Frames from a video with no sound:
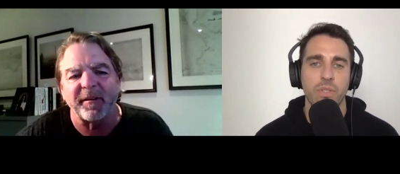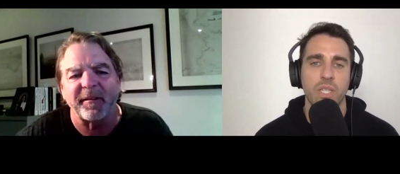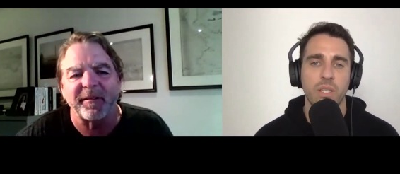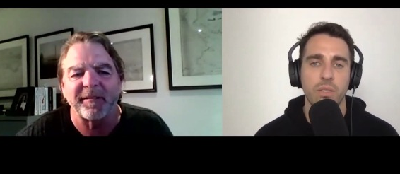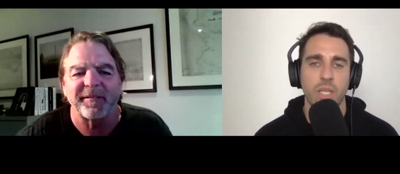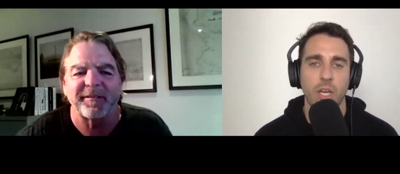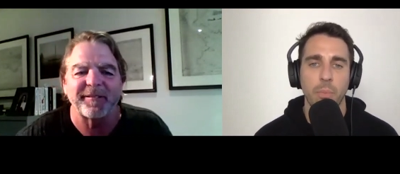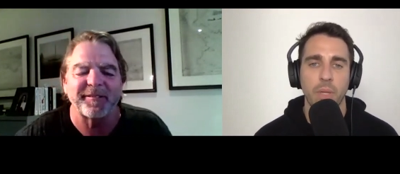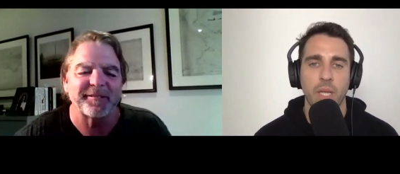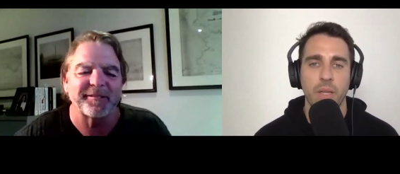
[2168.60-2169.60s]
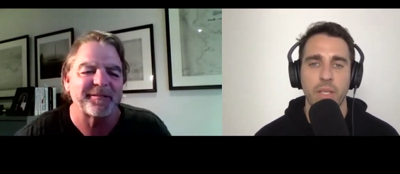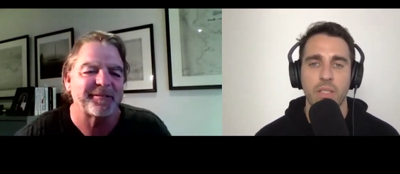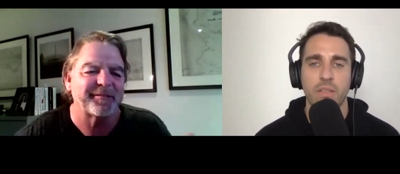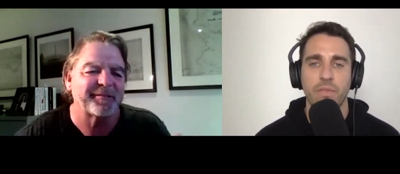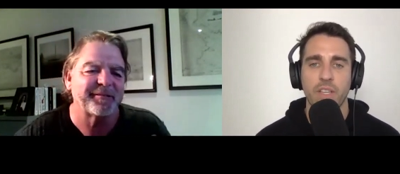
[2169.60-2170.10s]
Speaker 1: here to help a lot of
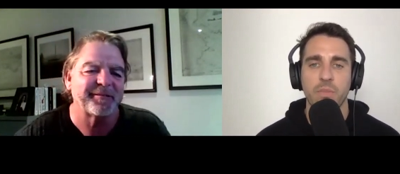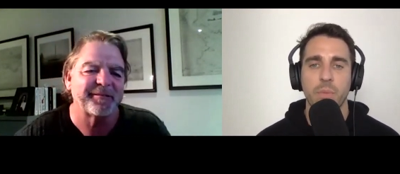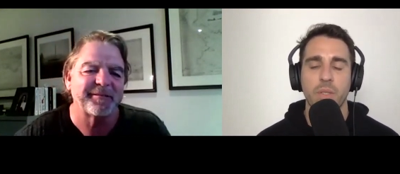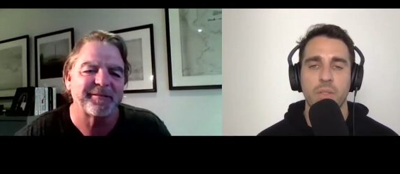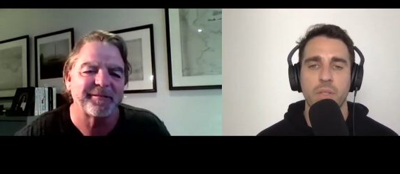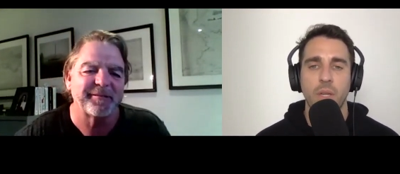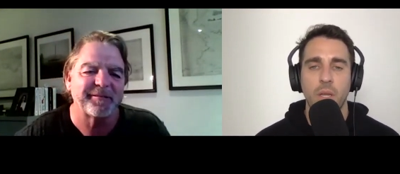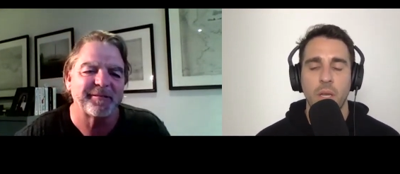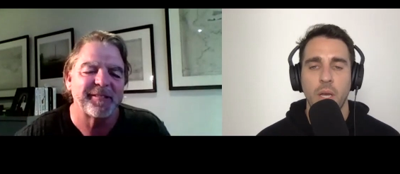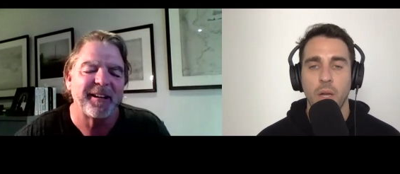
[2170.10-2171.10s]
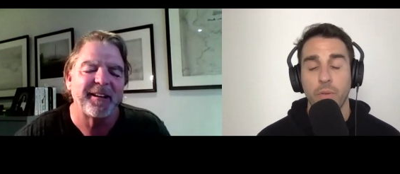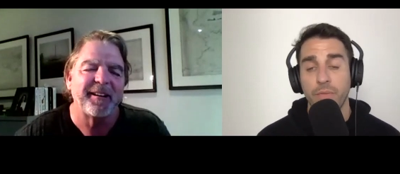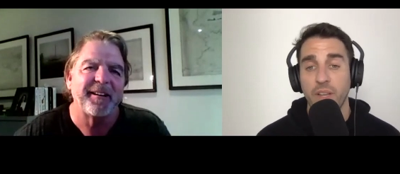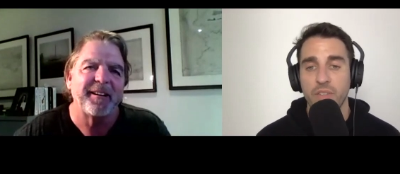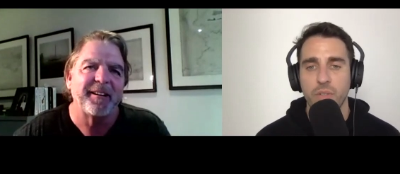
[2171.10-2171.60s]
these investments or
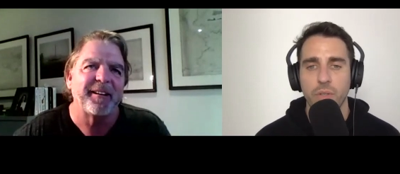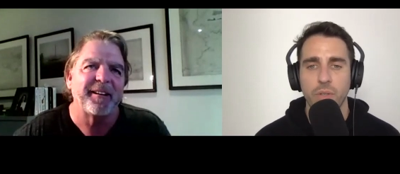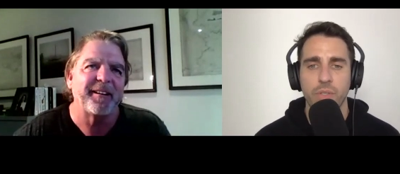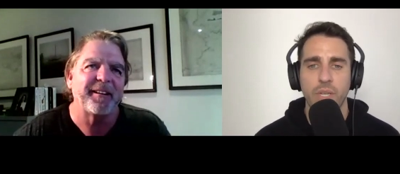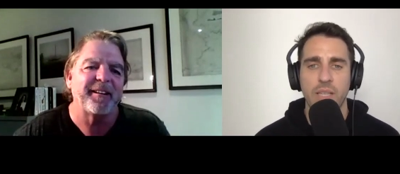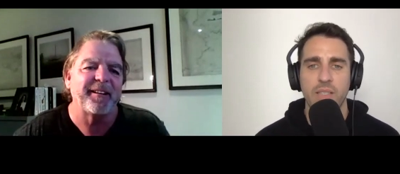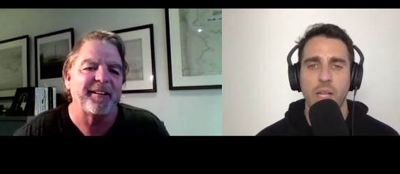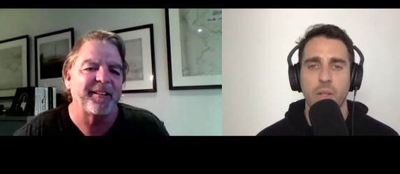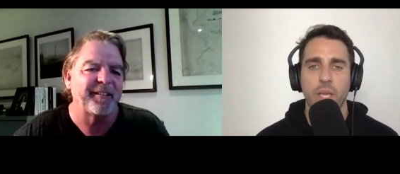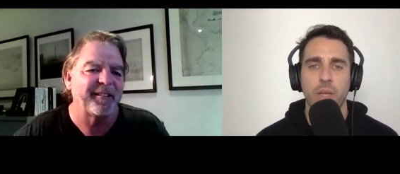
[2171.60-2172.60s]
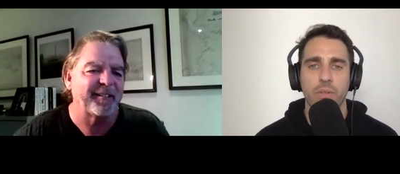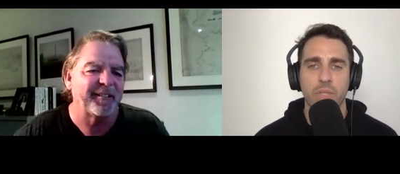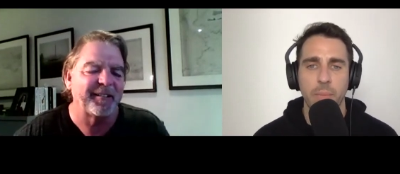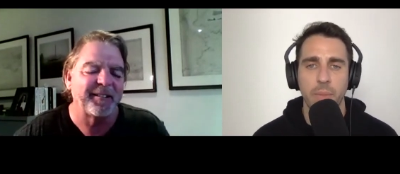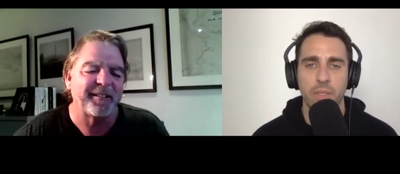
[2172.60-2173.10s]
investors and asset allocators
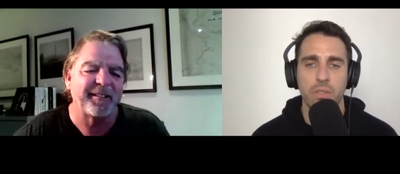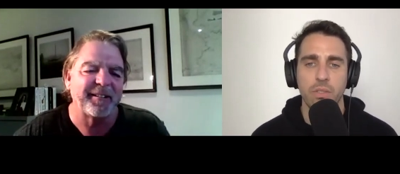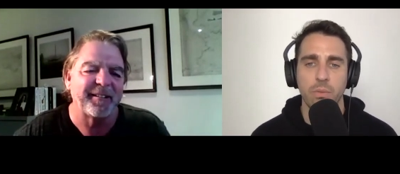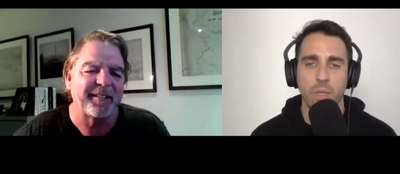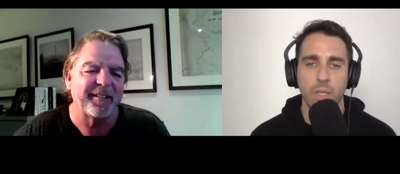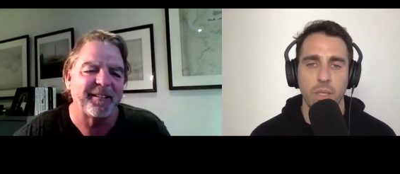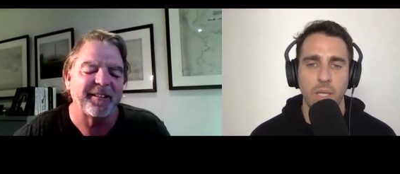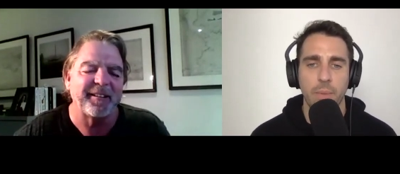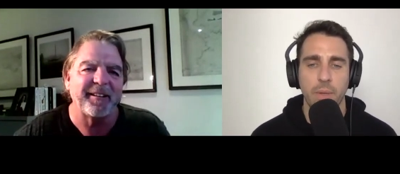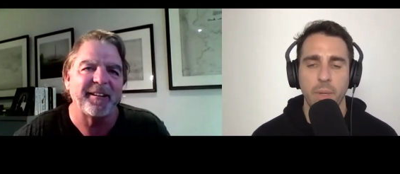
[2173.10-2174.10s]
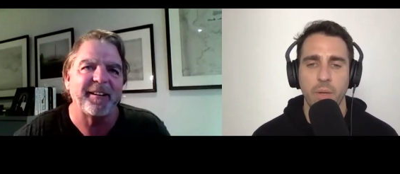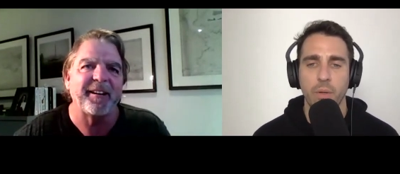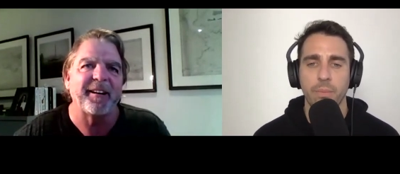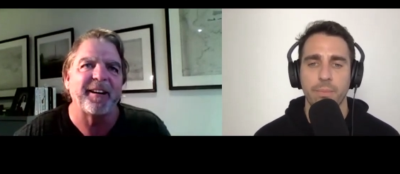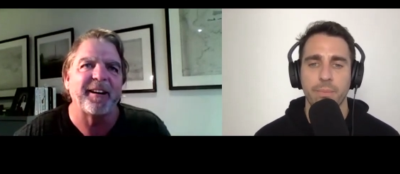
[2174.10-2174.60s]
come into Bitcoin?
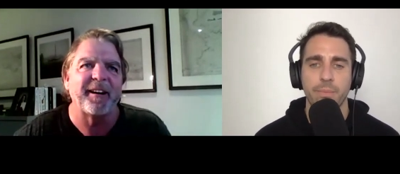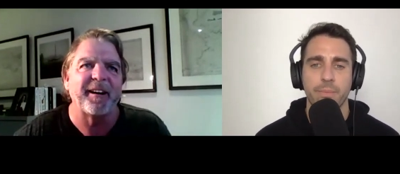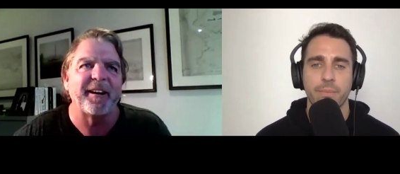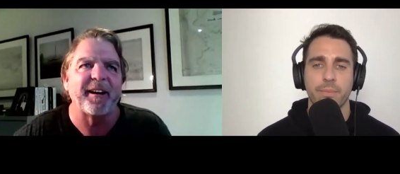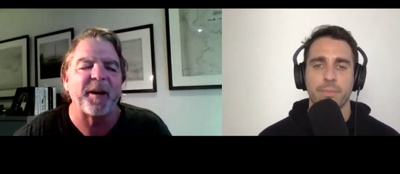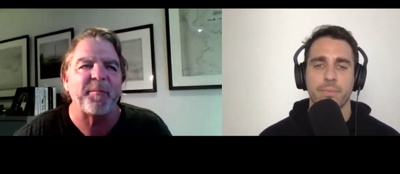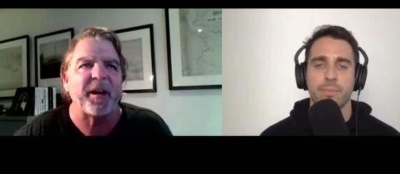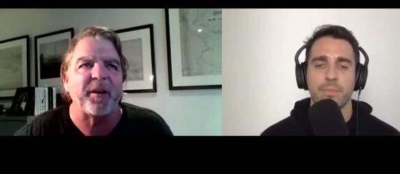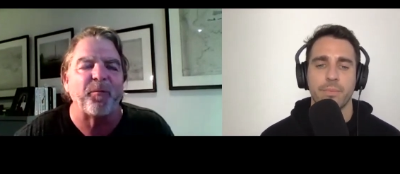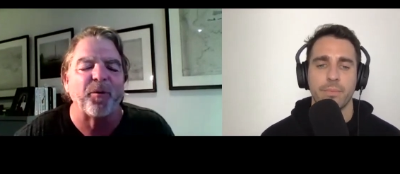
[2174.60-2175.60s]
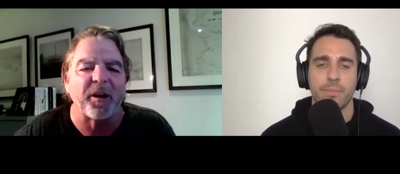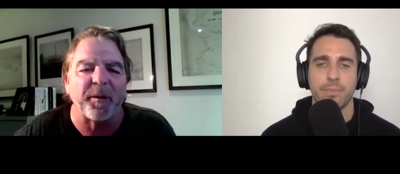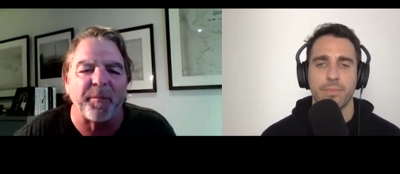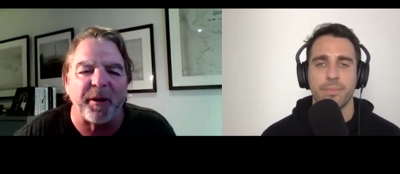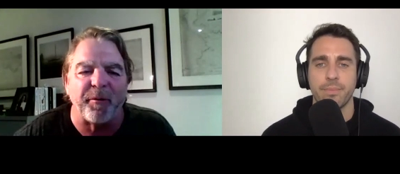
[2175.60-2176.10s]
Speaker 2: Yeah, I mean, we're going
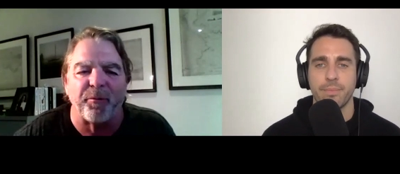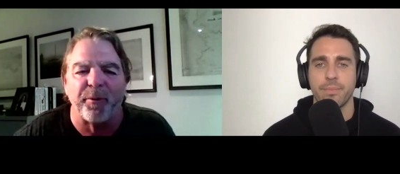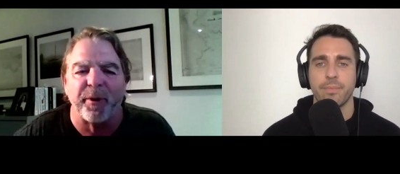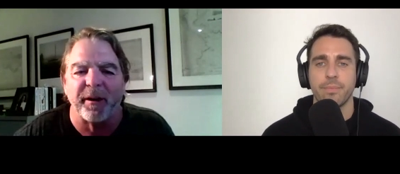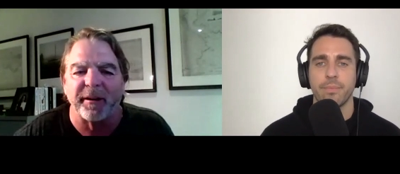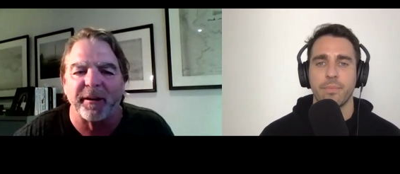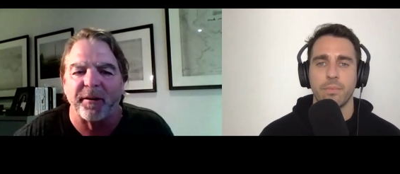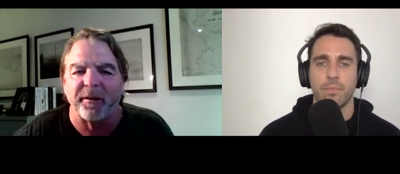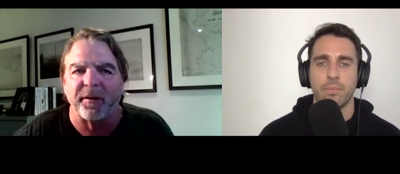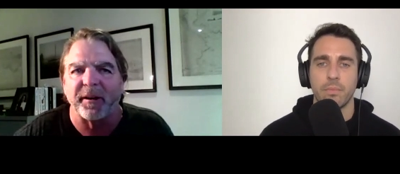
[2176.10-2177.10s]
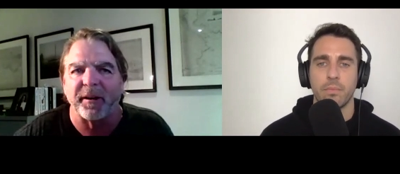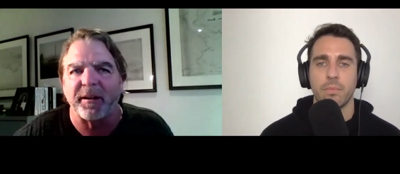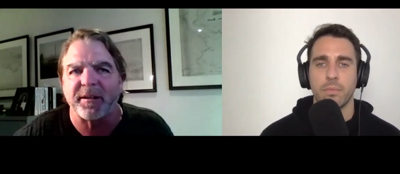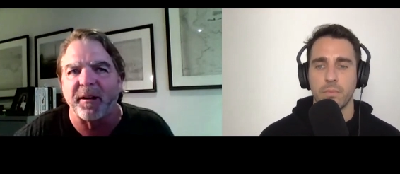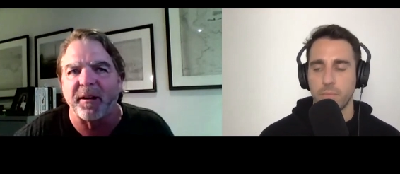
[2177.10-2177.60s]
to be really early.
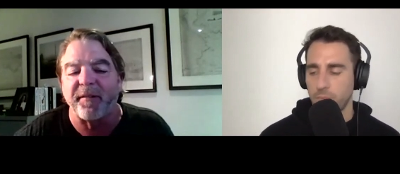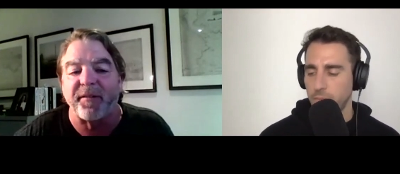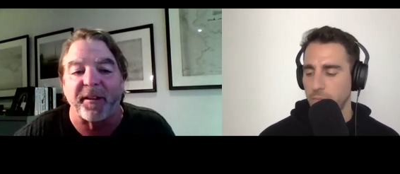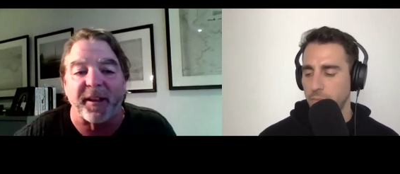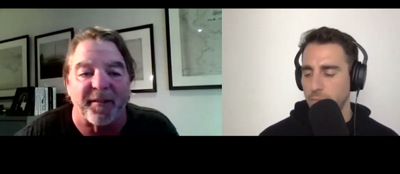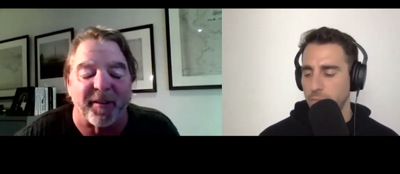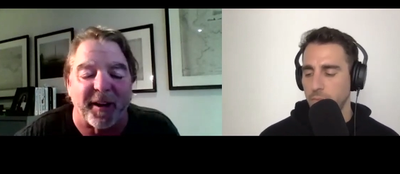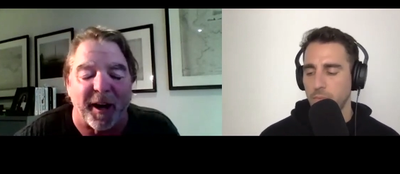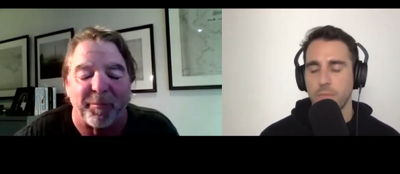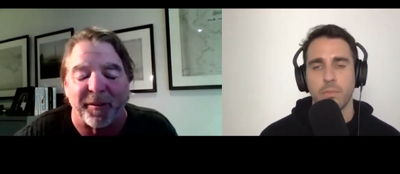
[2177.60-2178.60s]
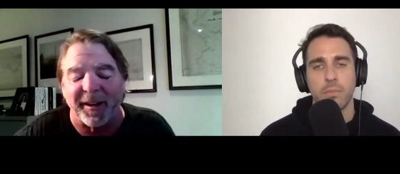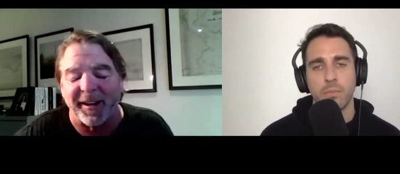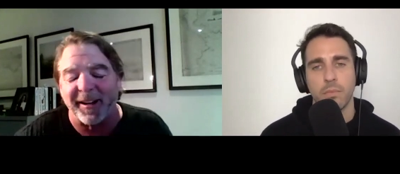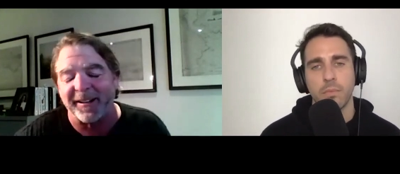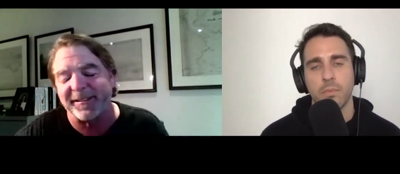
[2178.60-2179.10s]
So if you think of a couple
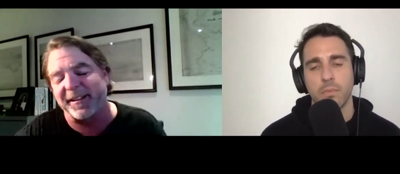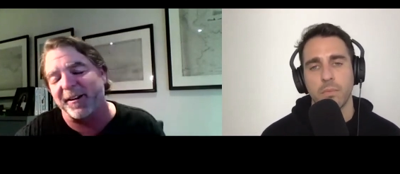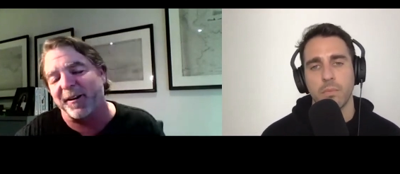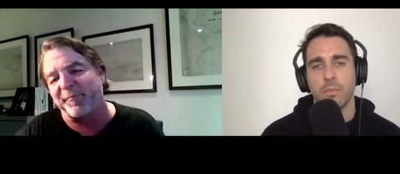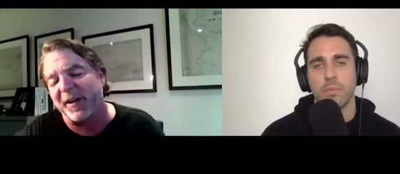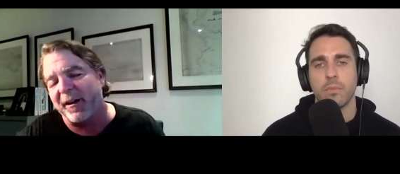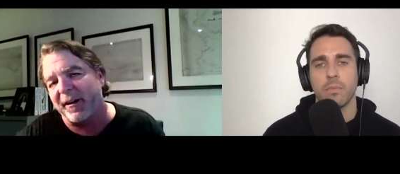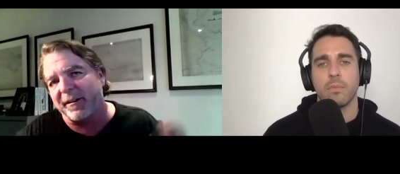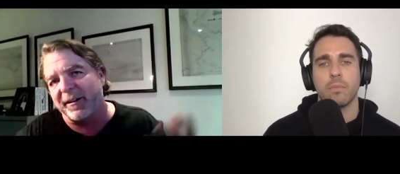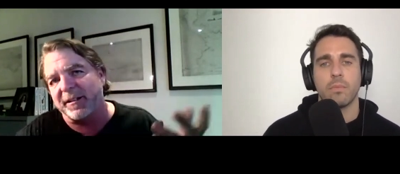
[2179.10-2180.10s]
things, you know. Let's